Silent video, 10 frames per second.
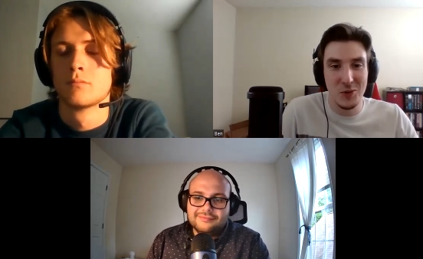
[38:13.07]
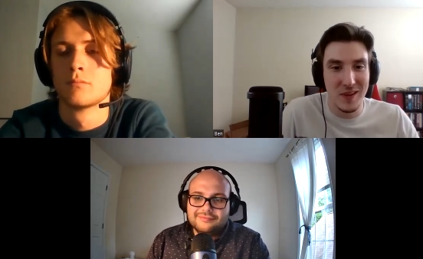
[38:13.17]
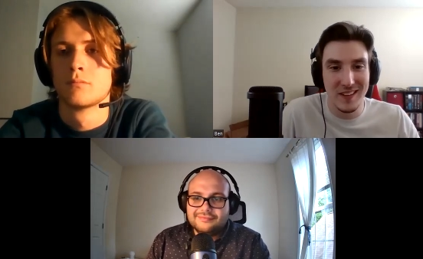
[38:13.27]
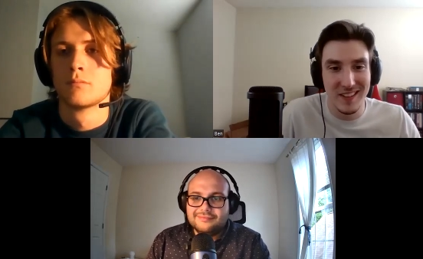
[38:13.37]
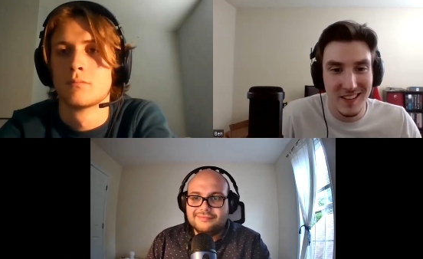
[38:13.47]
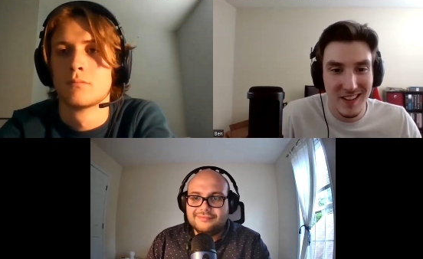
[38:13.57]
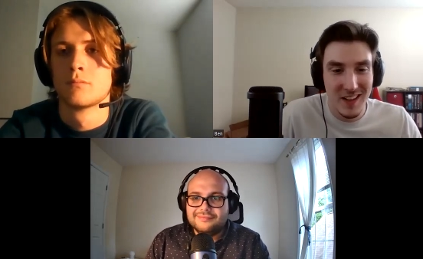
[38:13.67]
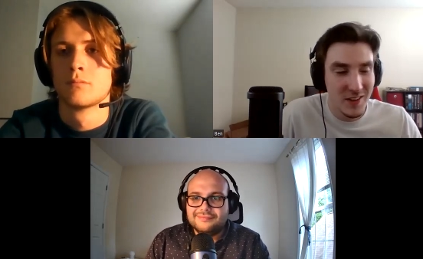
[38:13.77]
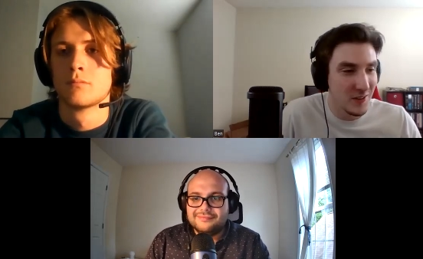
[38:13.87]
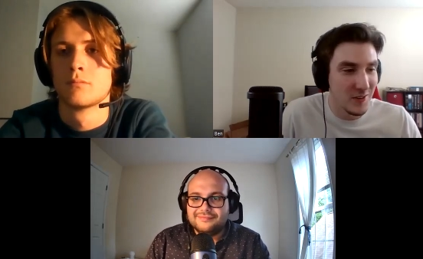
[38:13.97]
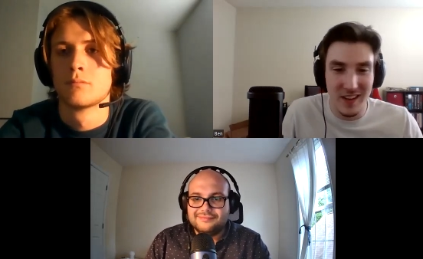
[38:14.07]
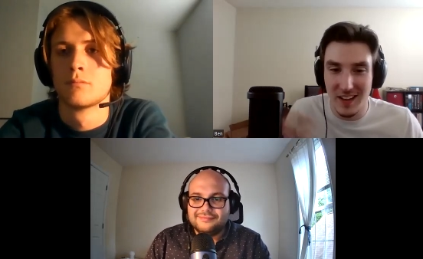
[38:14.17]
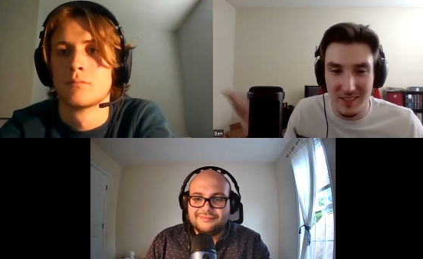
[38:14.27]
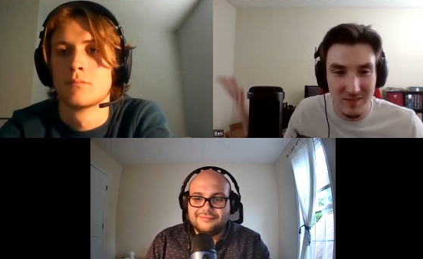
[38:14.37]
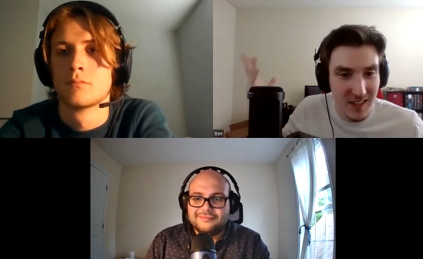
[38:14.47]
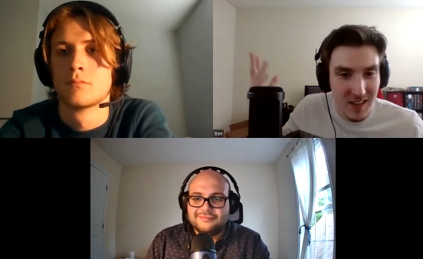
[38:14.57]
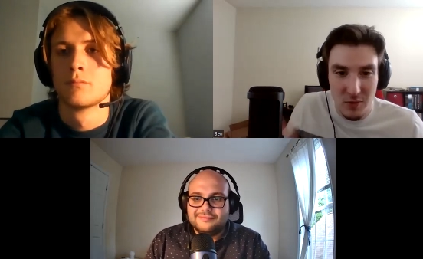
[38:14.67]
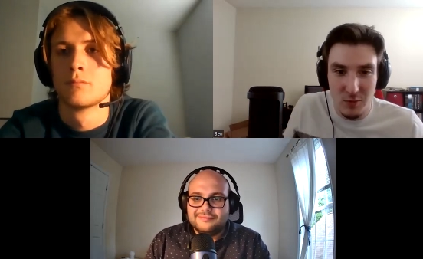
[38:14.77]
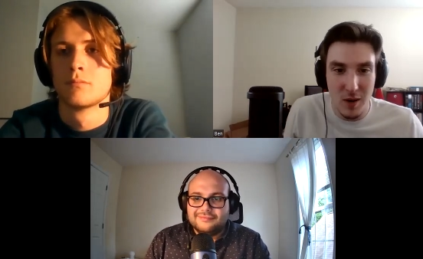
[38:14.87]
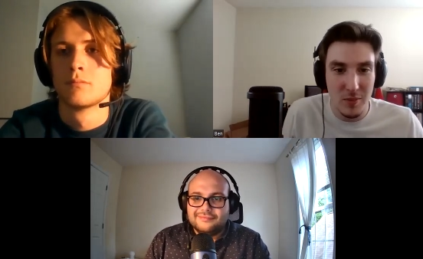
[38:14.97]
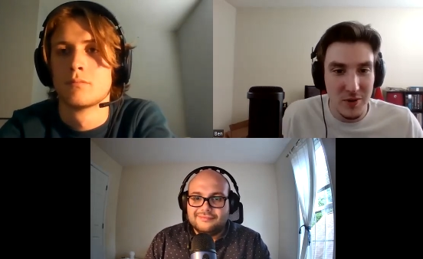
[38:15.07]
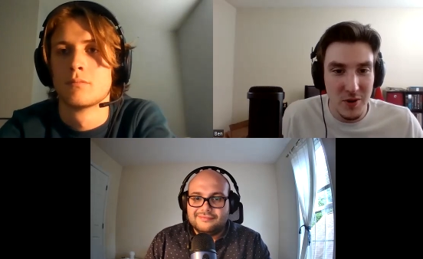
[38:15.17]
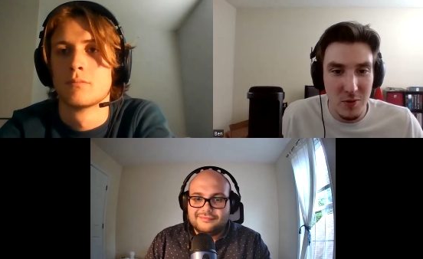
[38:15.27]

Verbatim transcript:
Speaker 1: so many. You know, you got Robert